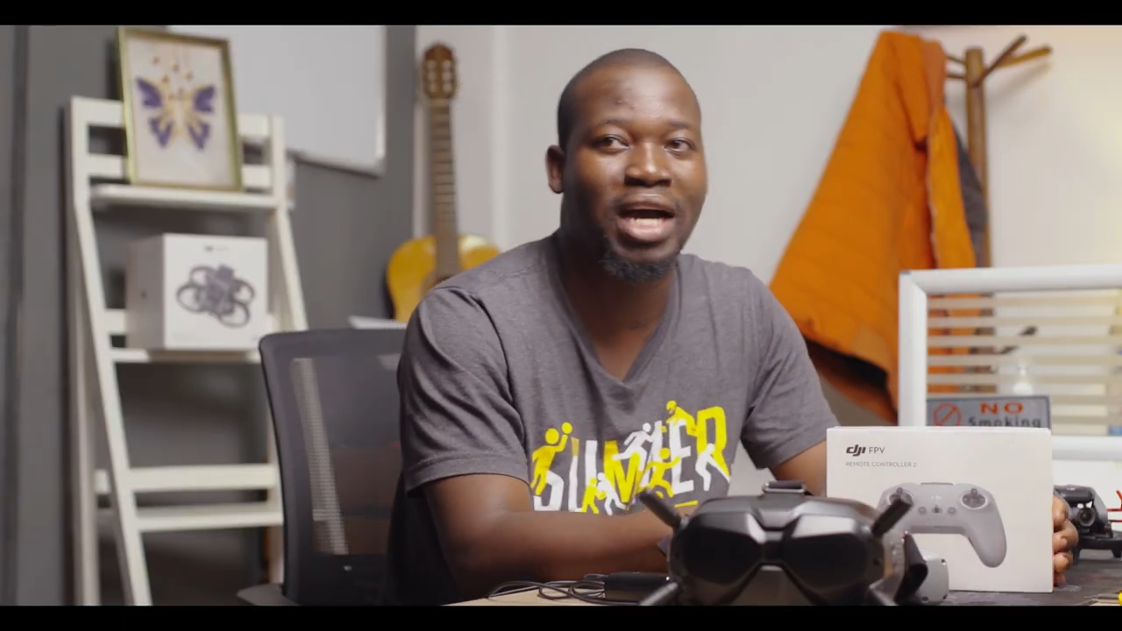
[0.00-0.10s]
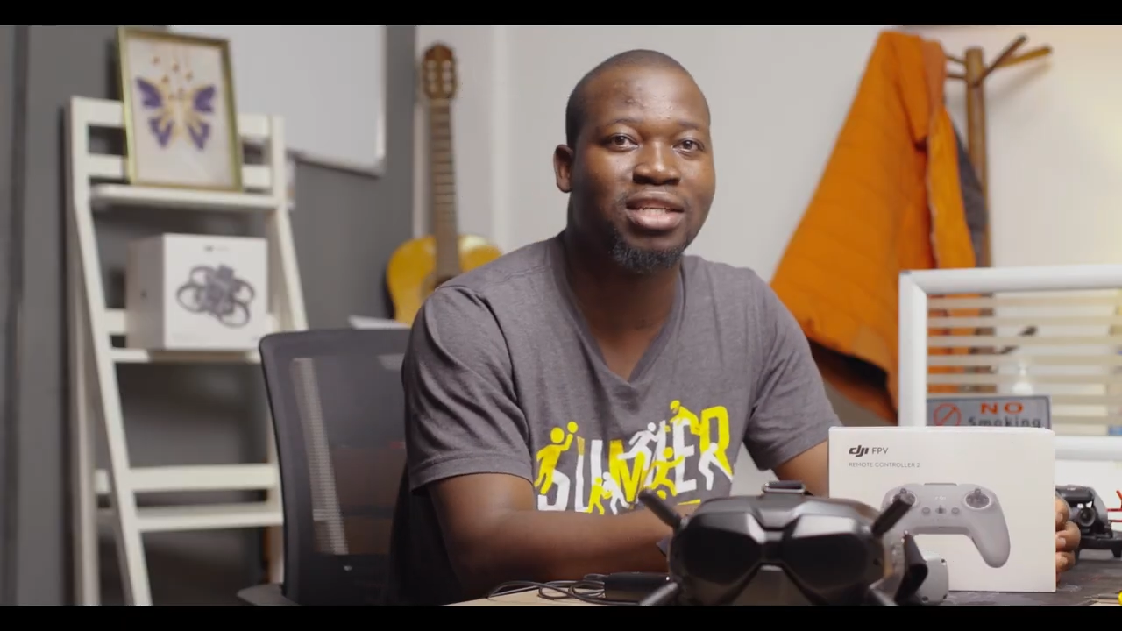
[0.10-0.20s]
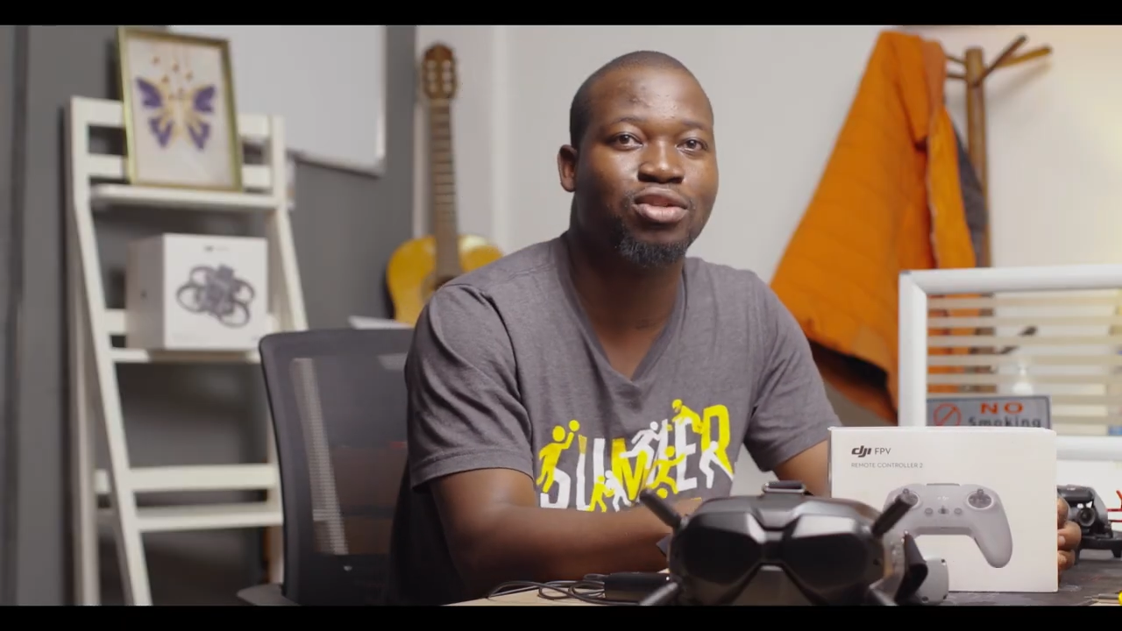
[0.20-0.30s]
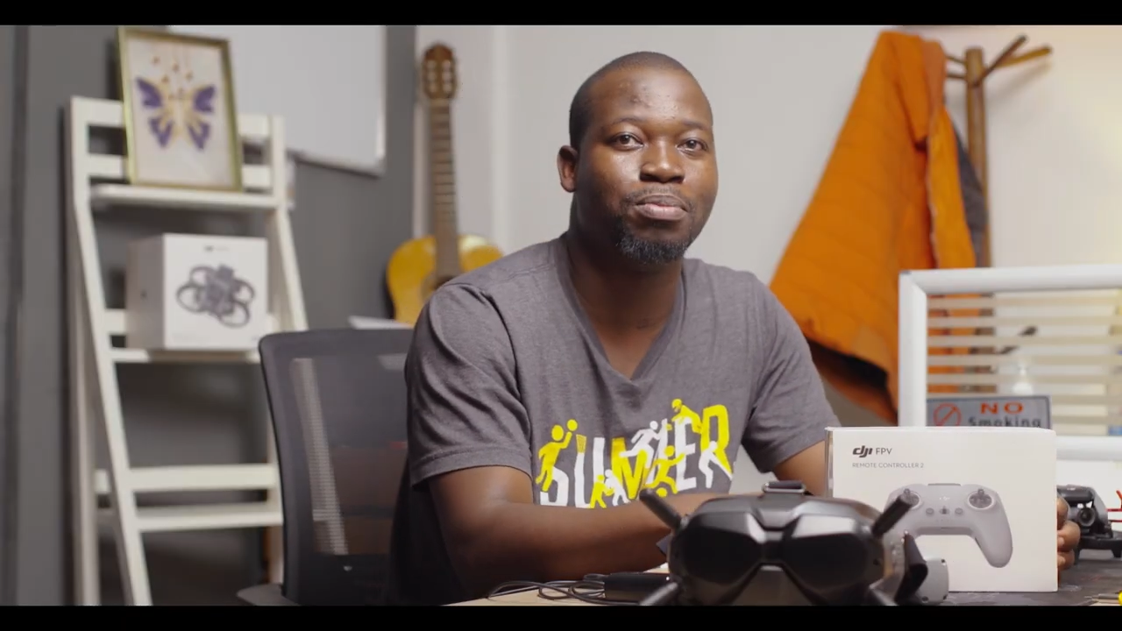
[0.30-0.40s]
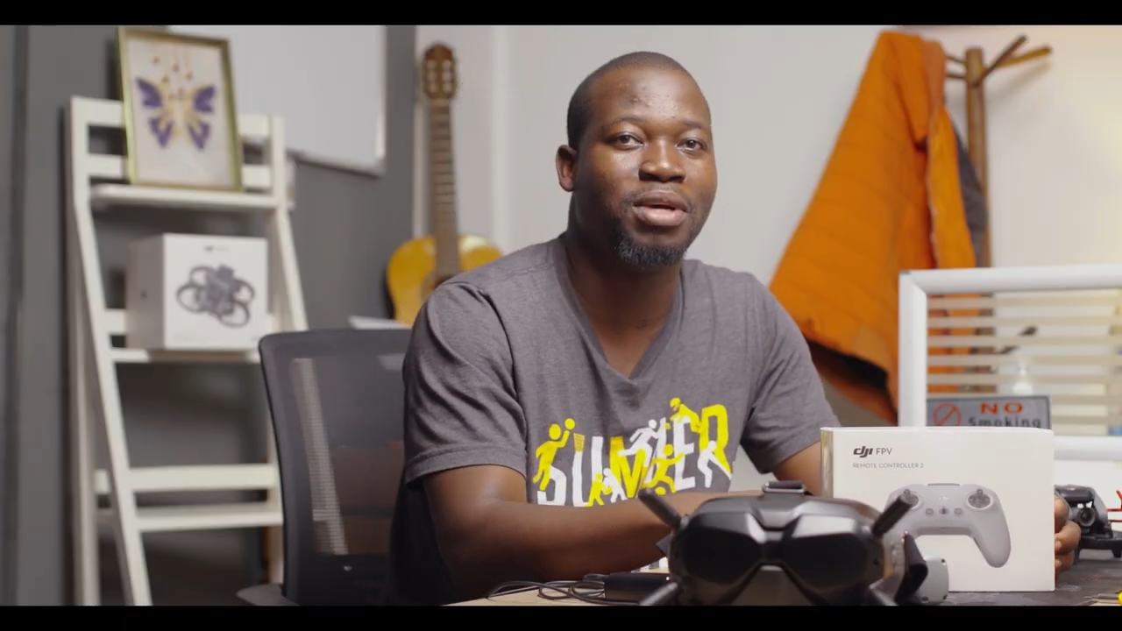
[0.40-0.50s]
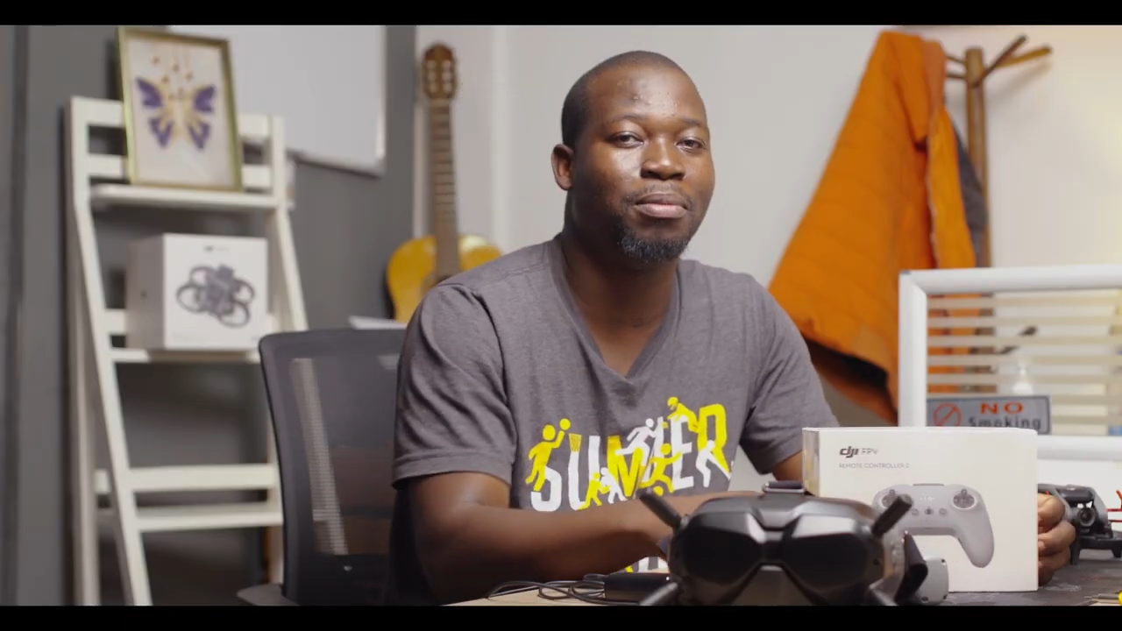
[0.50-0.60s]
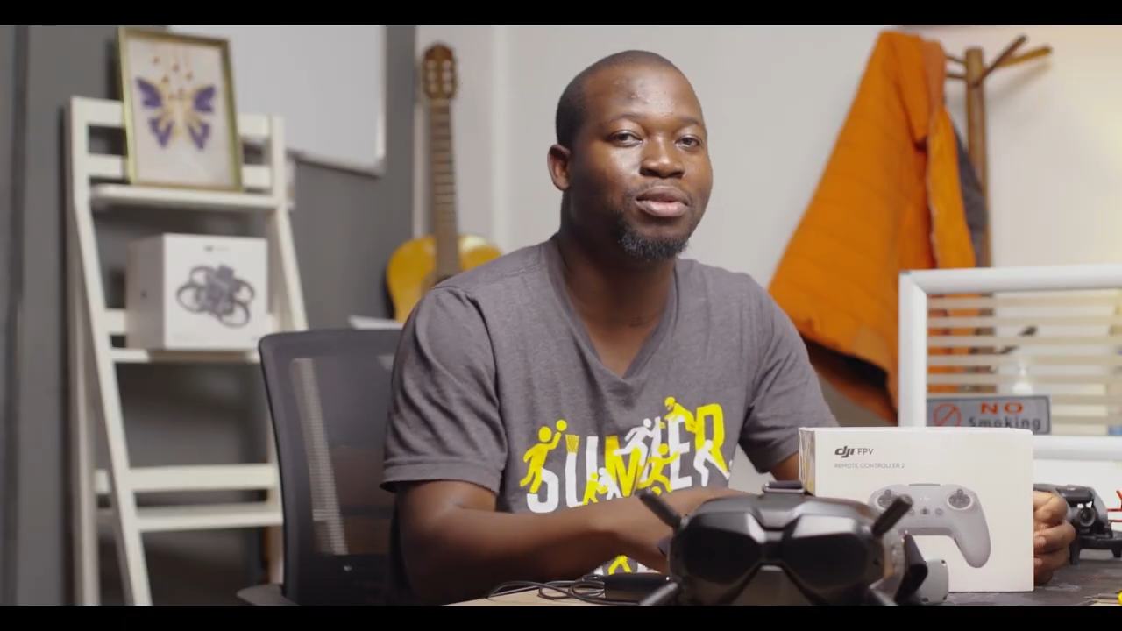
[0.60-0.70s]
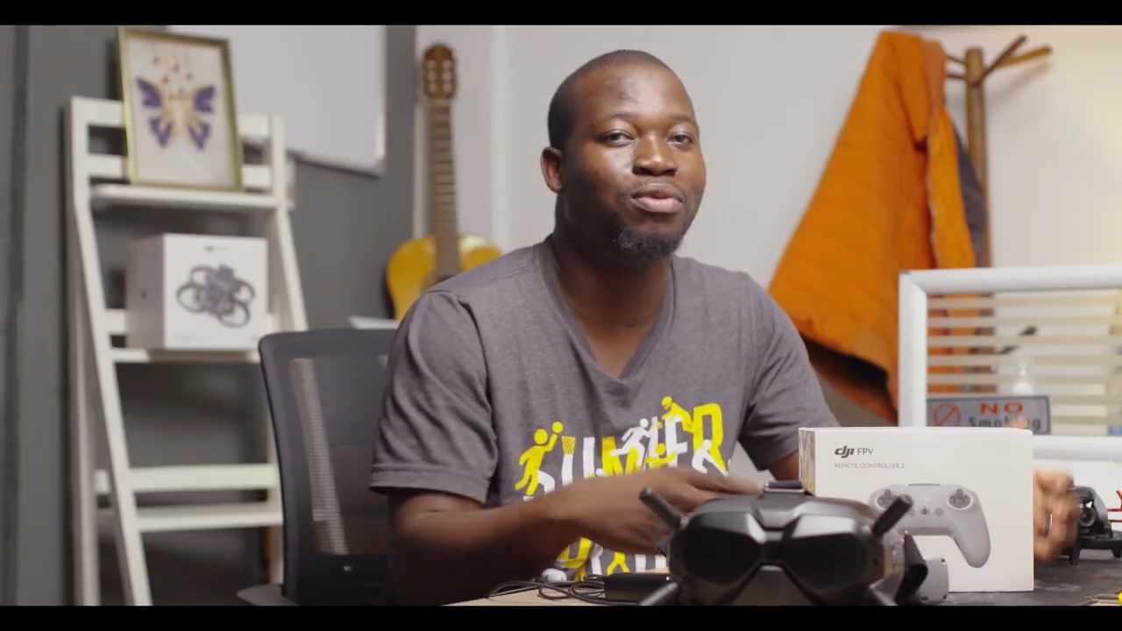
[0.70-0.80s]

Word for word: and to be able